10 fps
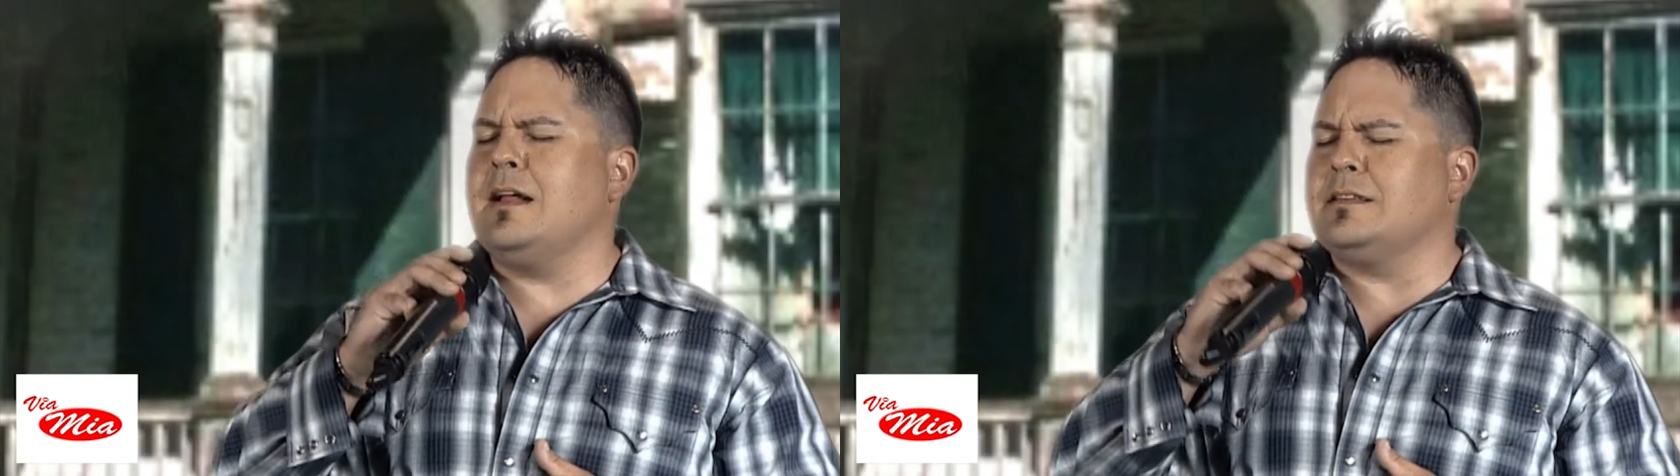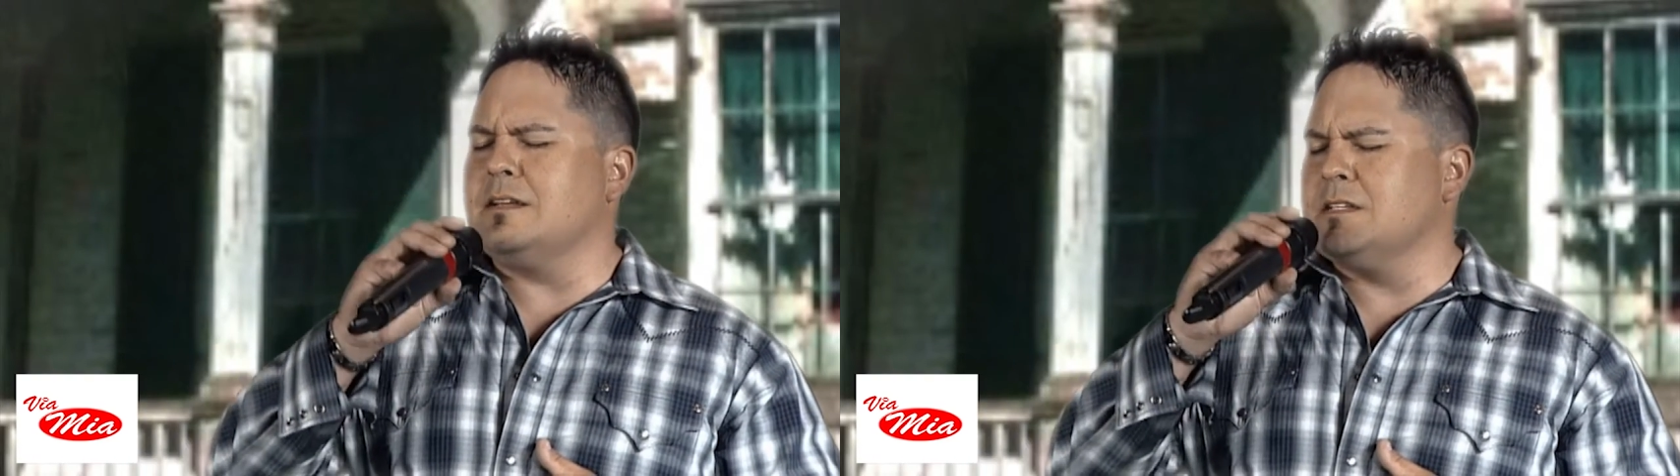
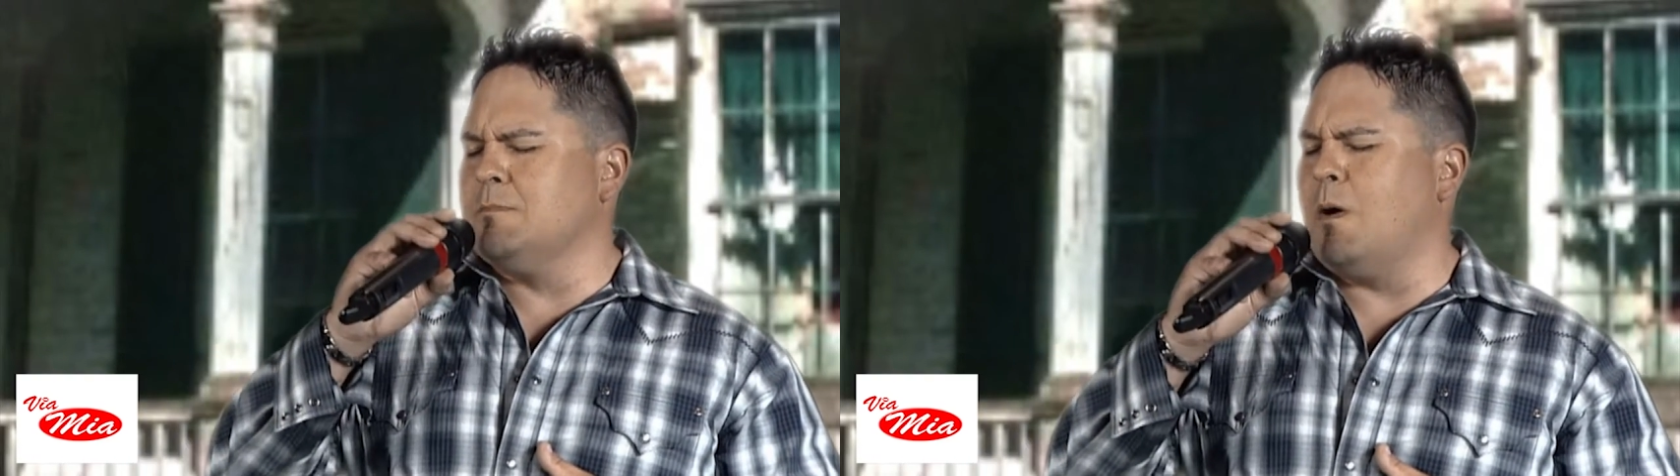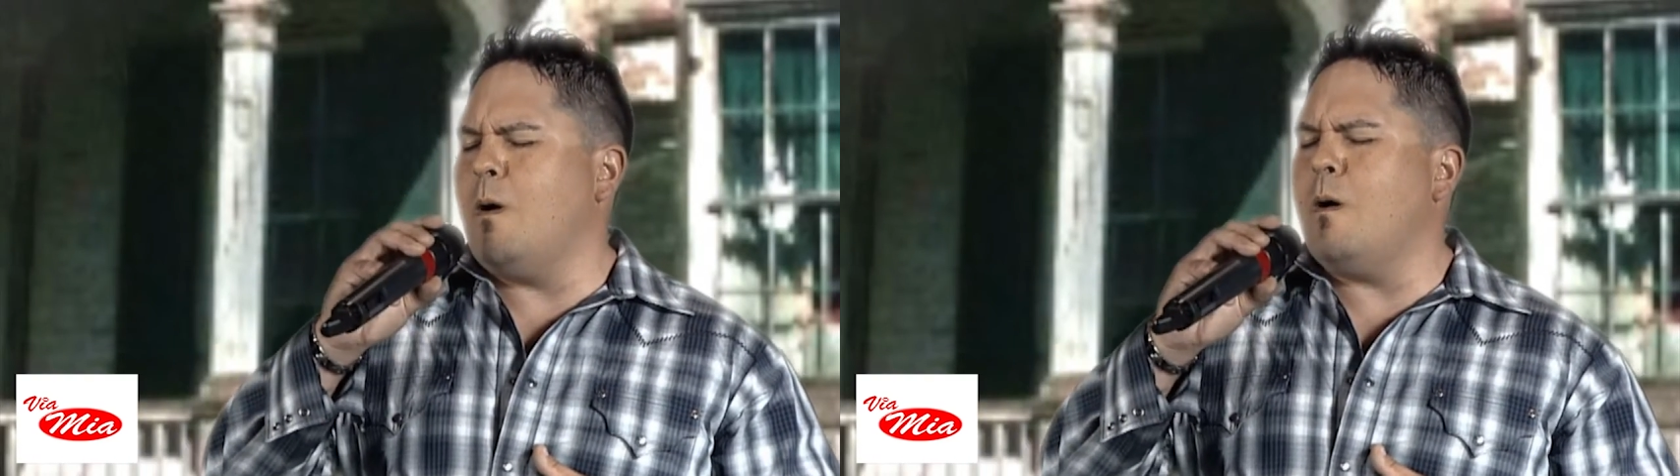there's
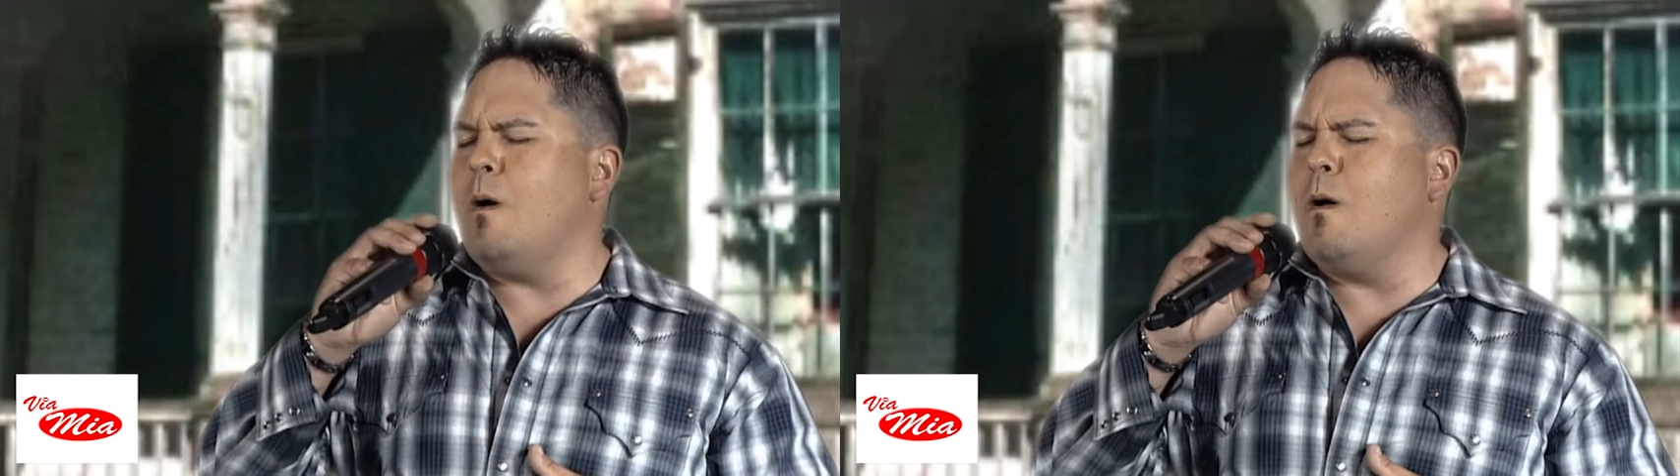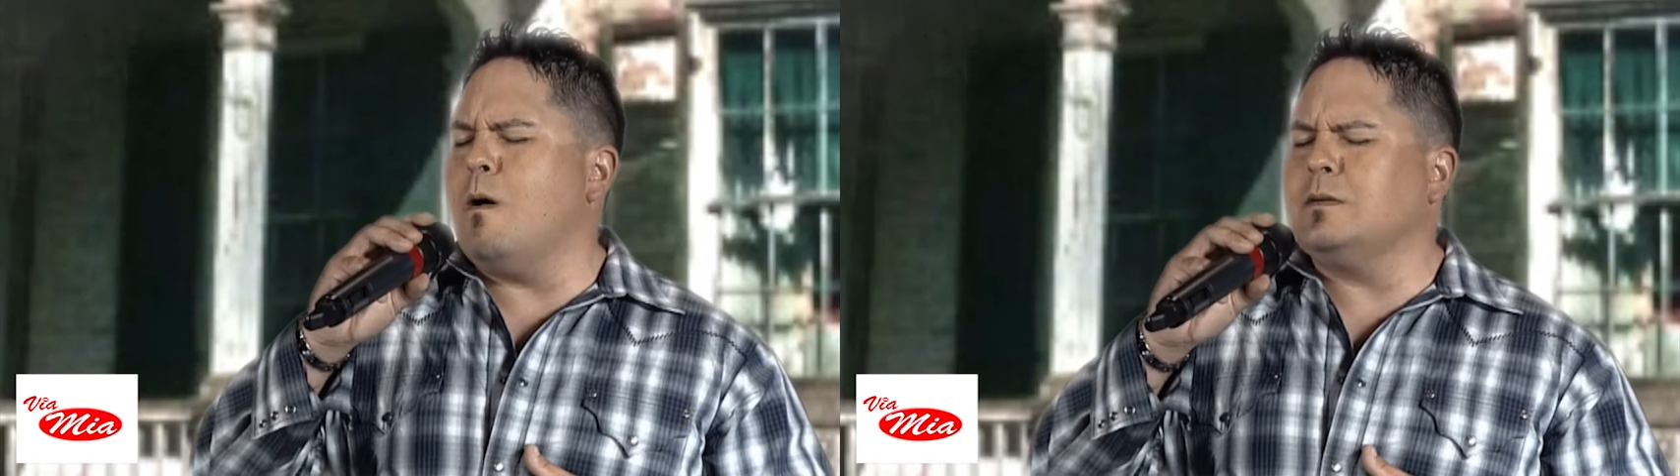
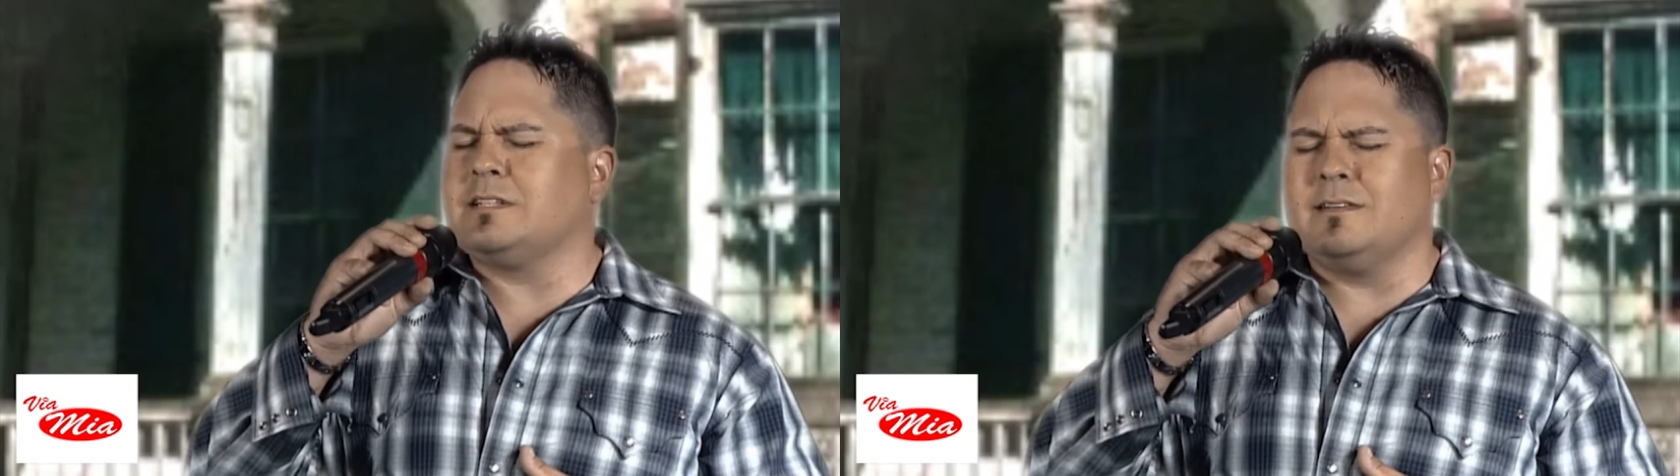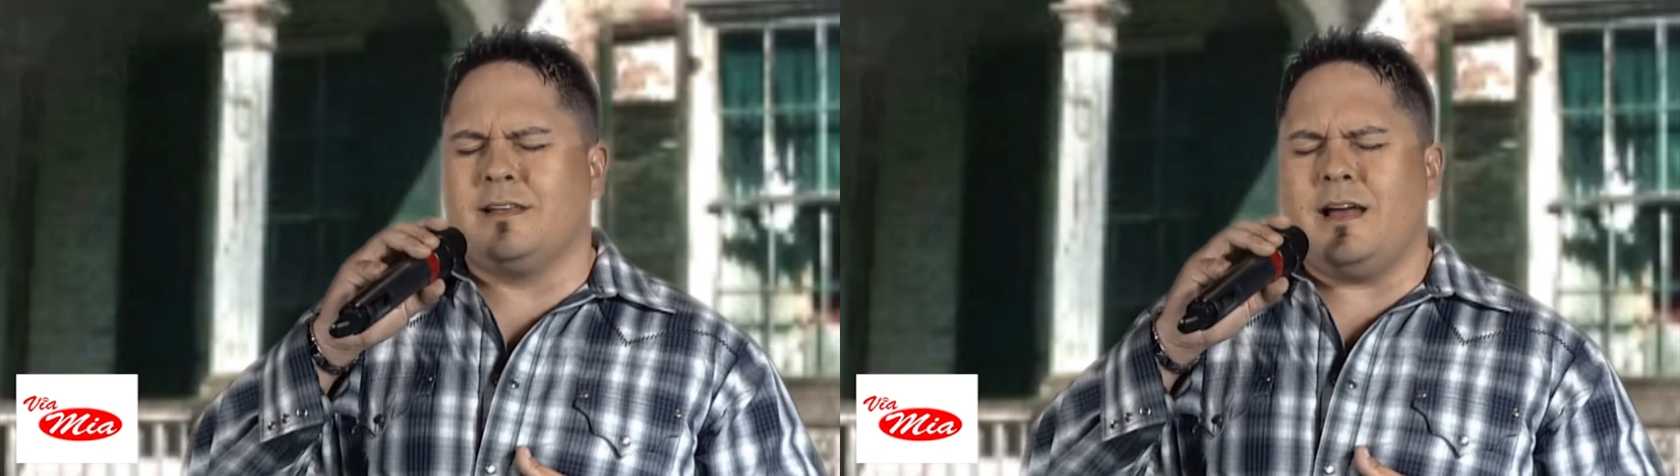more to
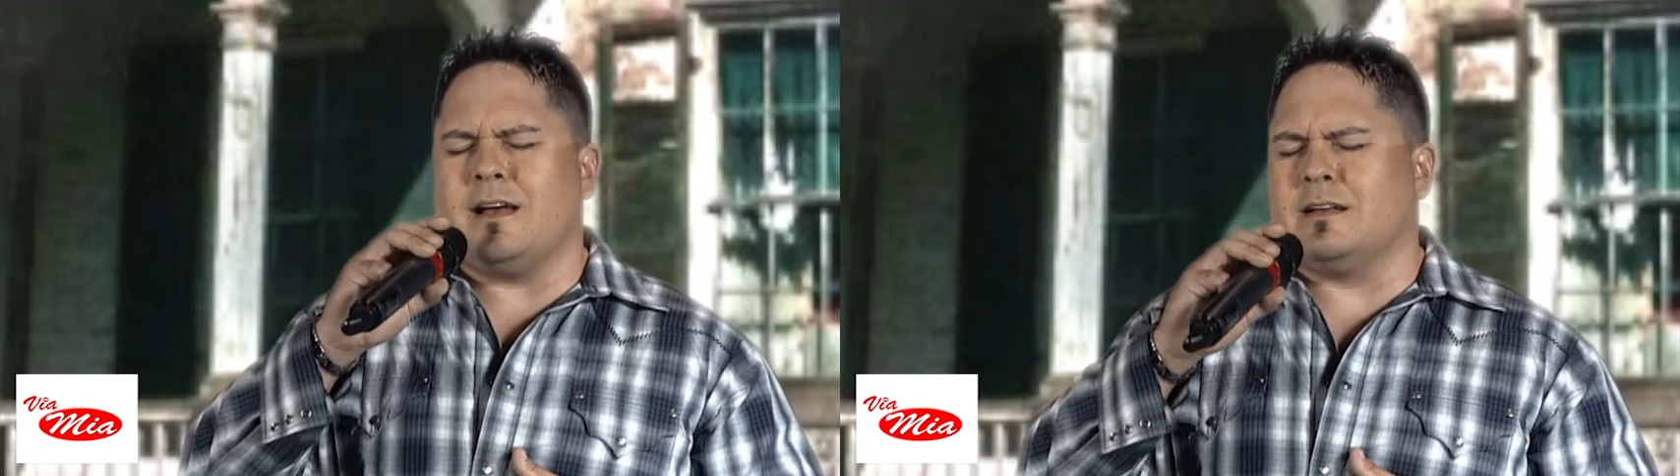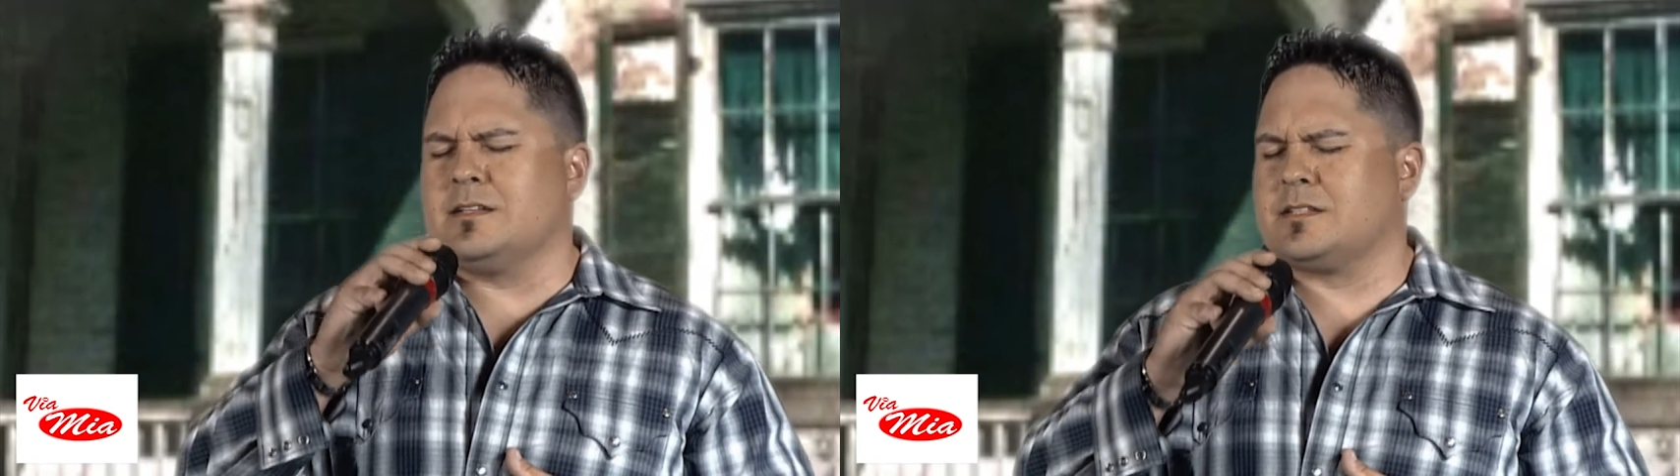
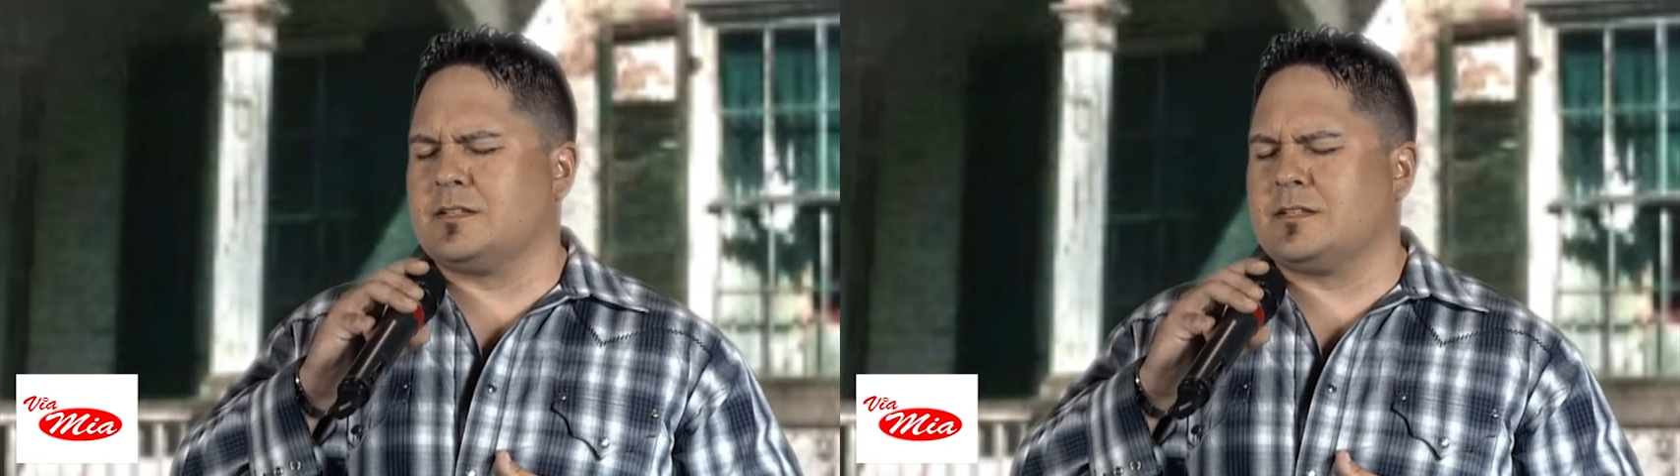this